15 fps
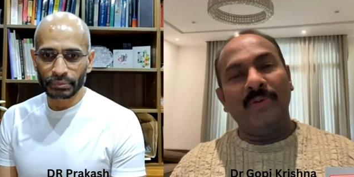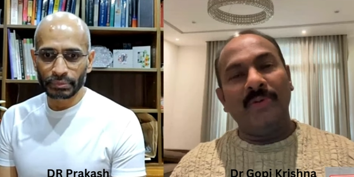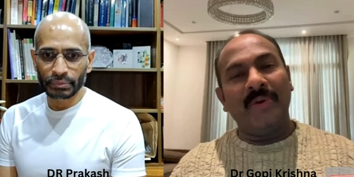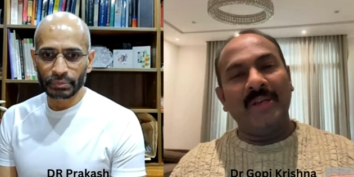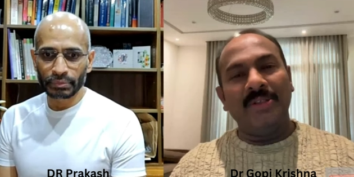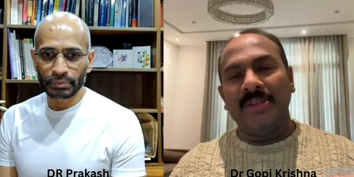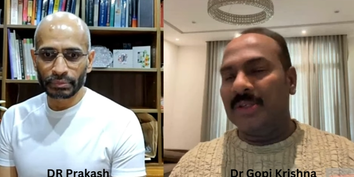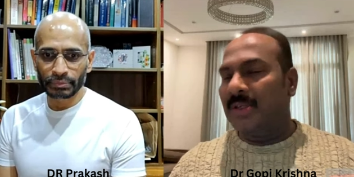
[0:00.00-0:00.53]
Speaker 1: is
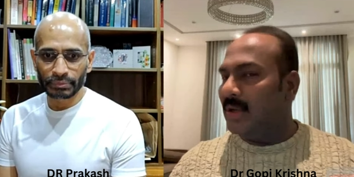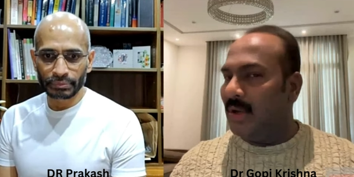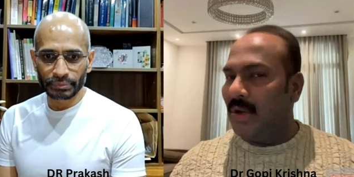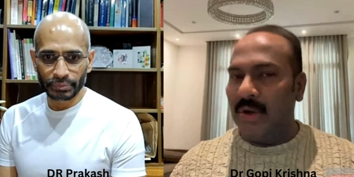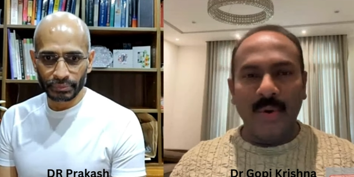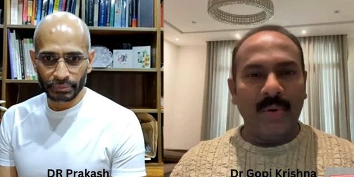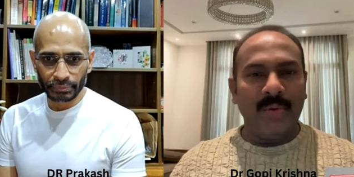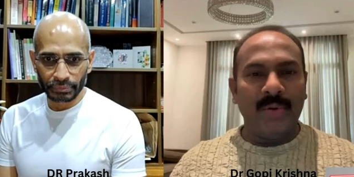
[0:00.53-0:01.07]
only for the
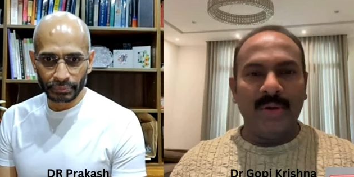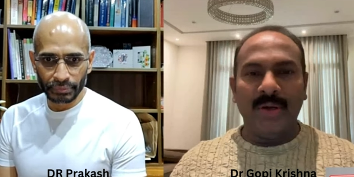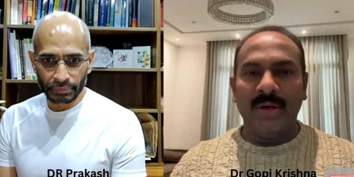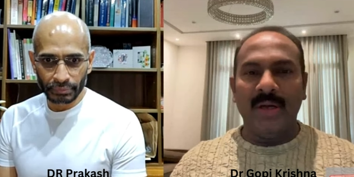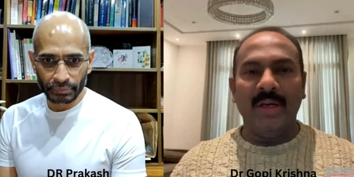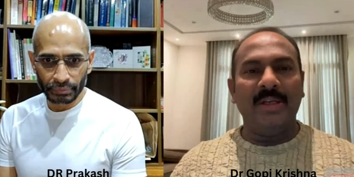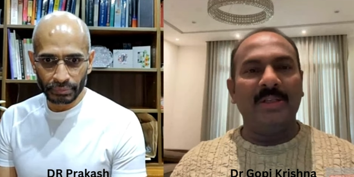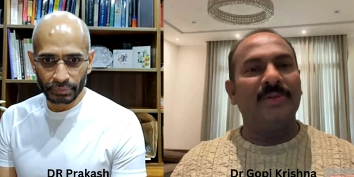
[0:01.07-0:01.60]
rich.
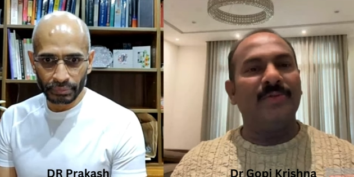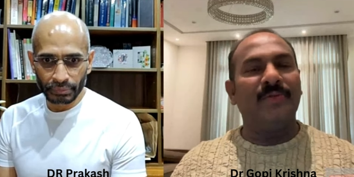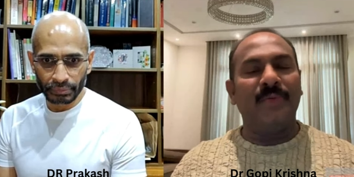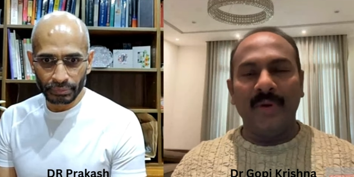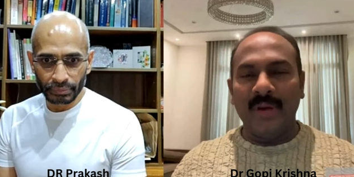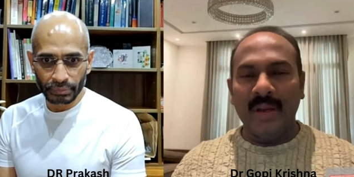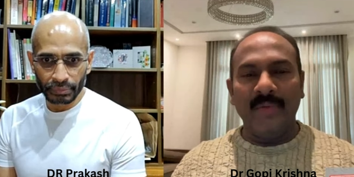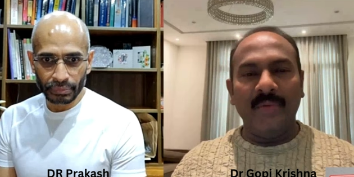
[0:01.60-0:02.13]
No,
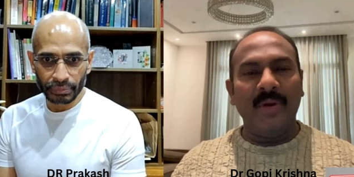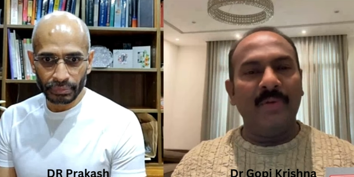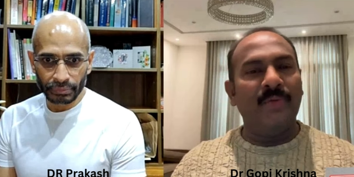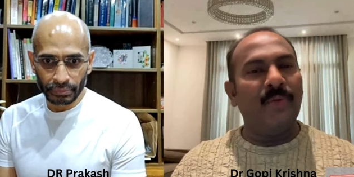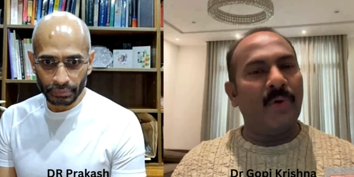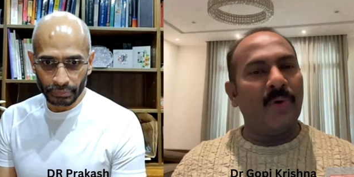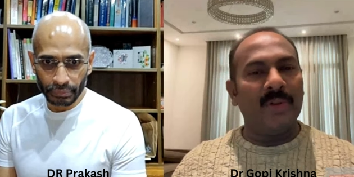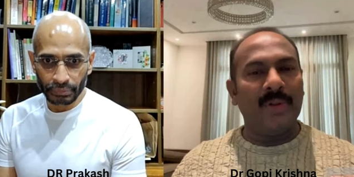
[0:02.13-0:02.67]
it's
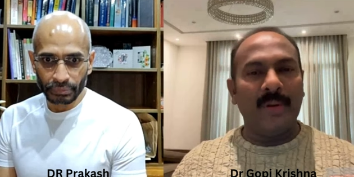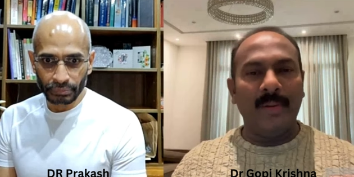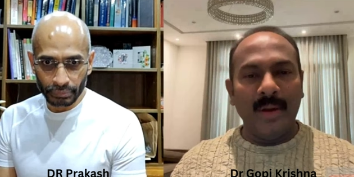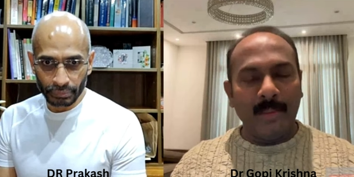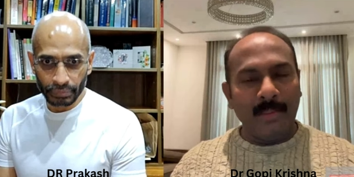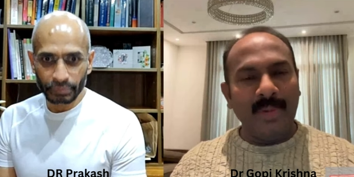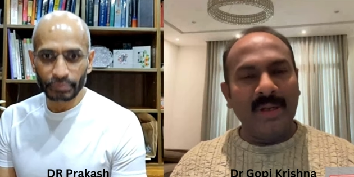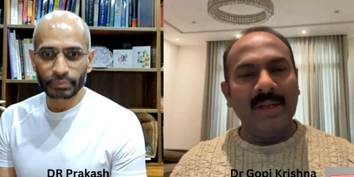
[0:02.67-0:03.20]
even
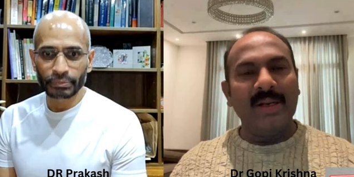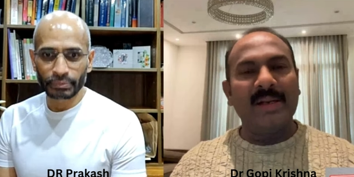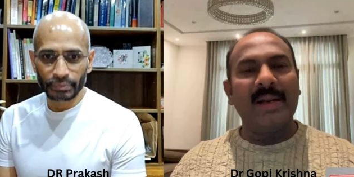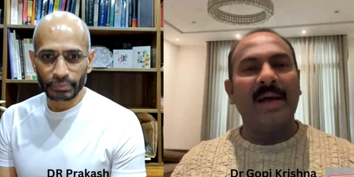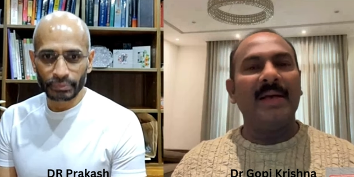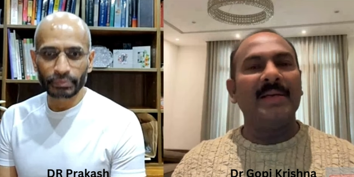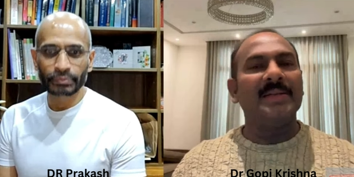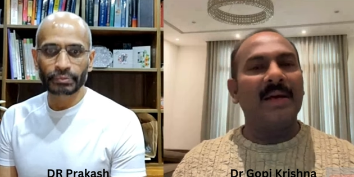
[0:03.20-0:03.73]
for the
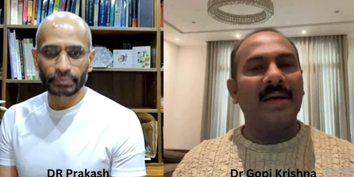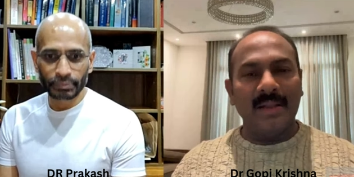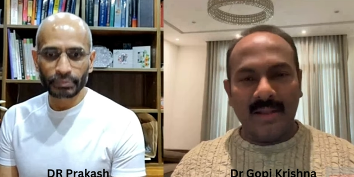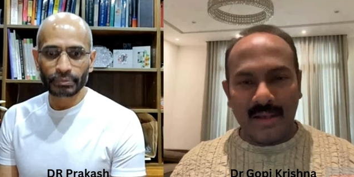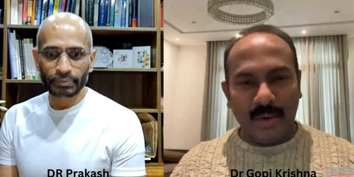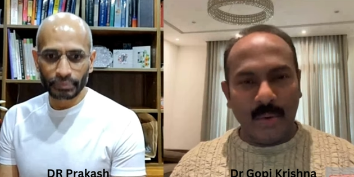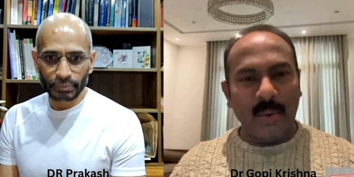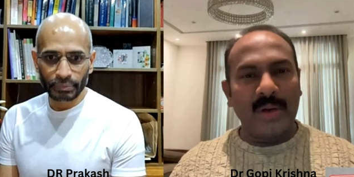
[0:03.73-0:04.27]
middle
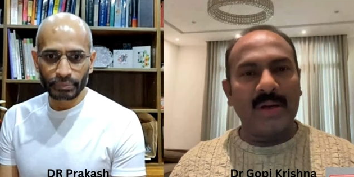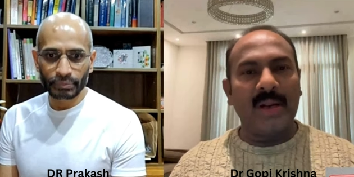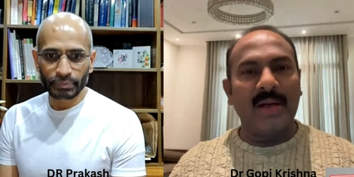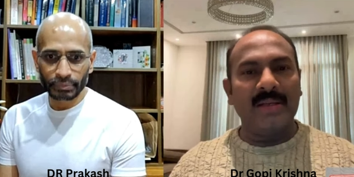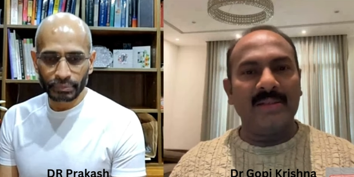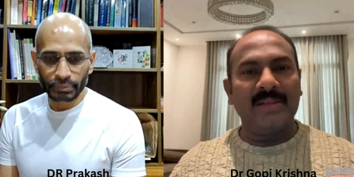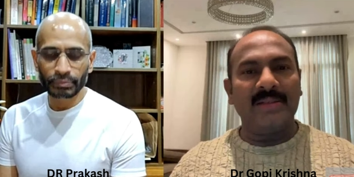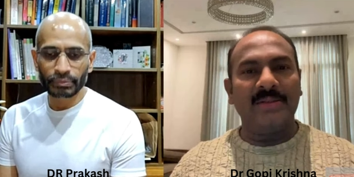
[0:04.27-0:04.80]
class and the
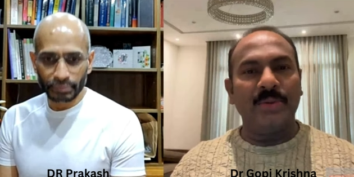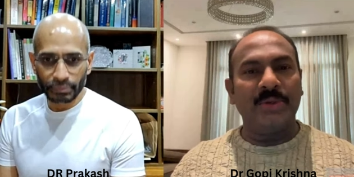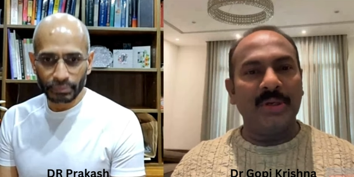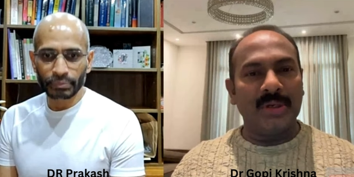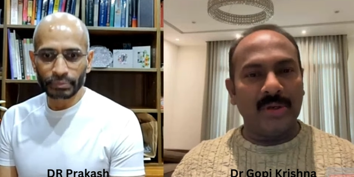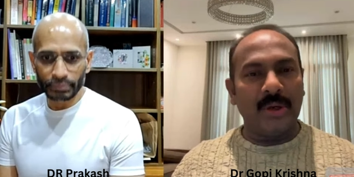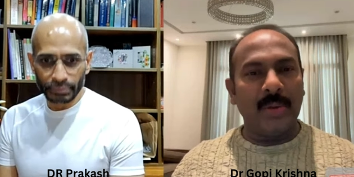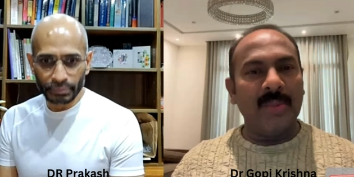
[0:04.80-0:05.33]
lower
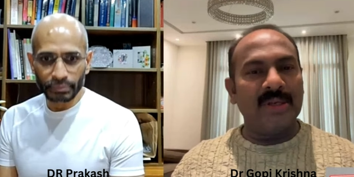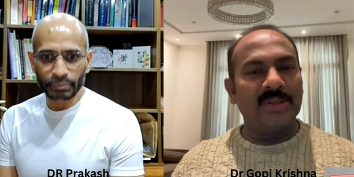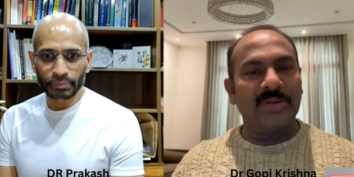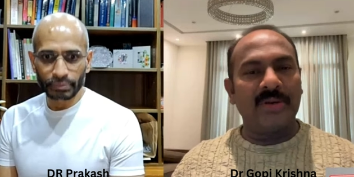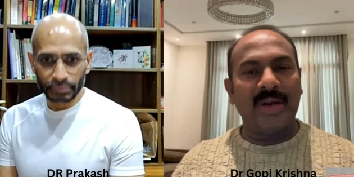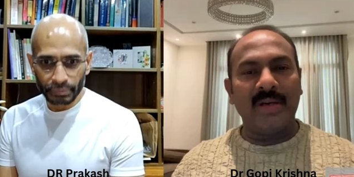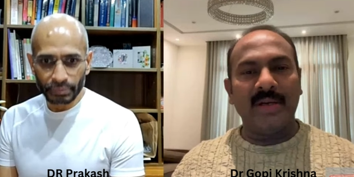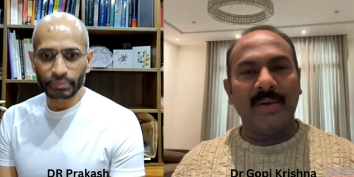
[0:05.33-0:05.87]
class
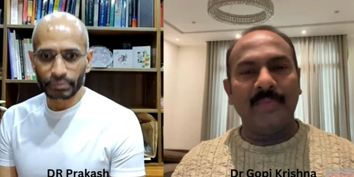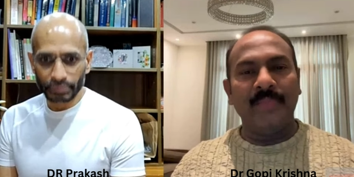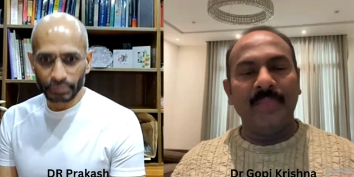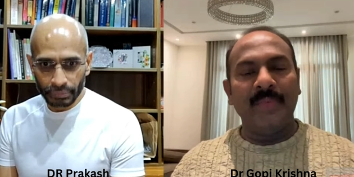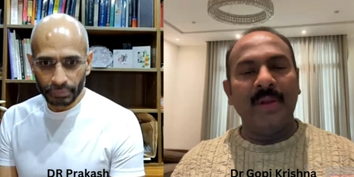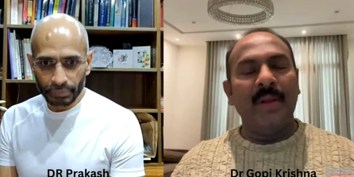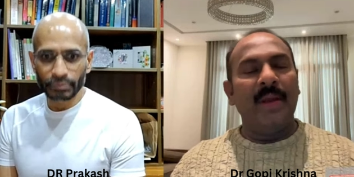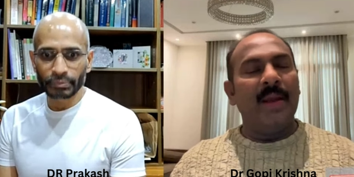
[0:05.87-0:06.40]
socioeconomic
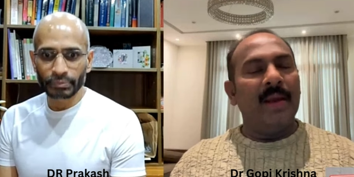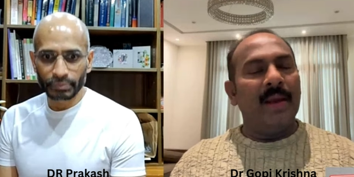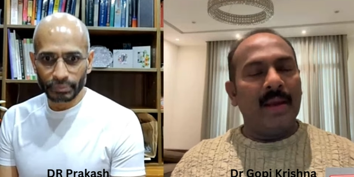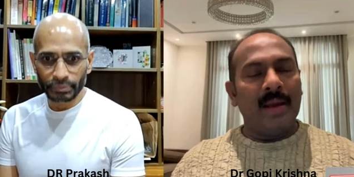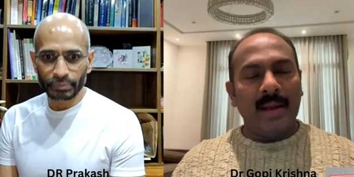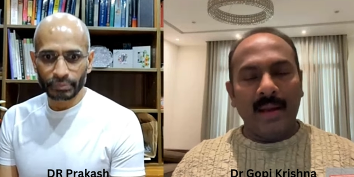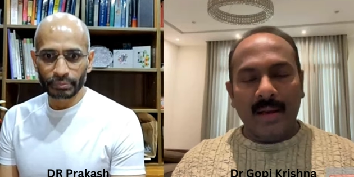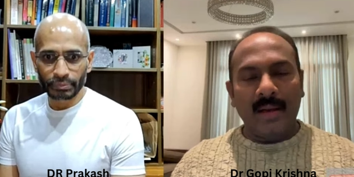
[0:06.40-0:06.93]
strata.
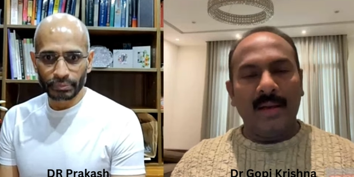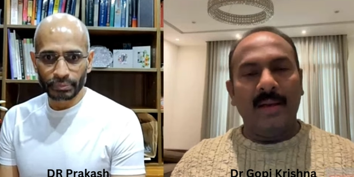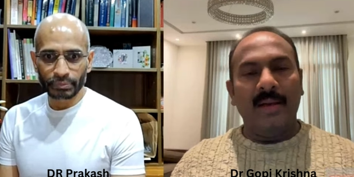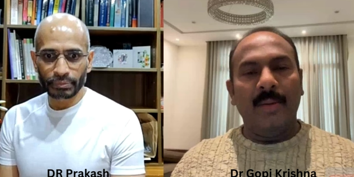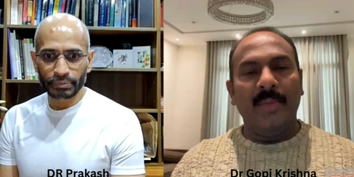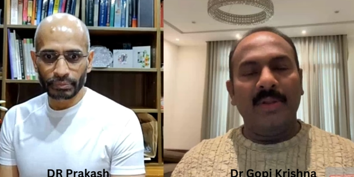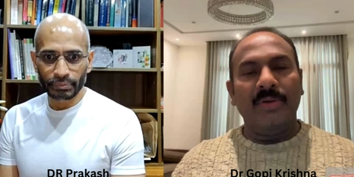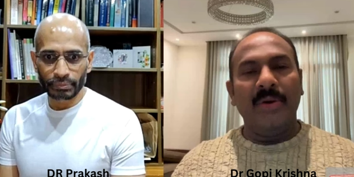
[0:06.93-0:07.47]

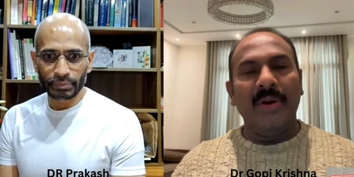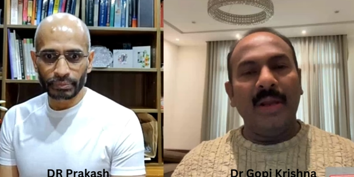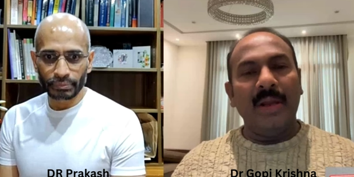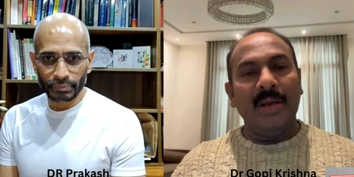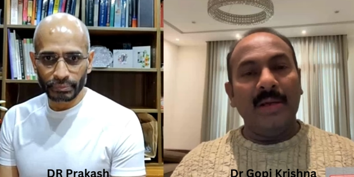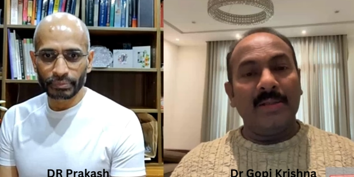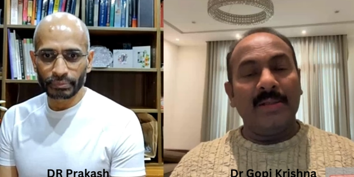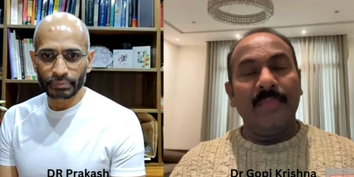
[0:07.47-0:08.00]
And uh,
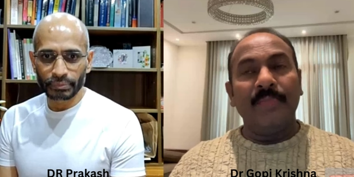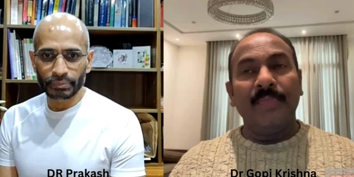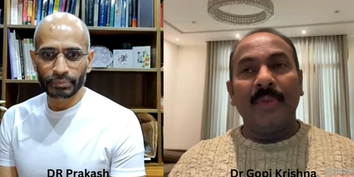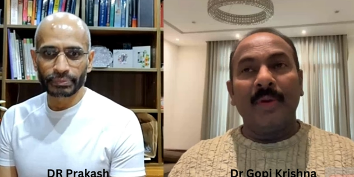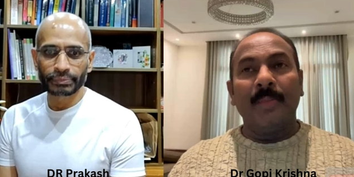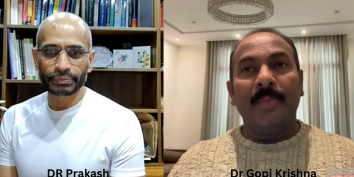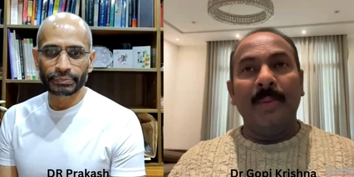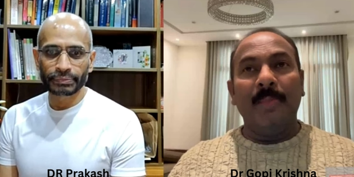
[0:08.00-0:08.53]
number three is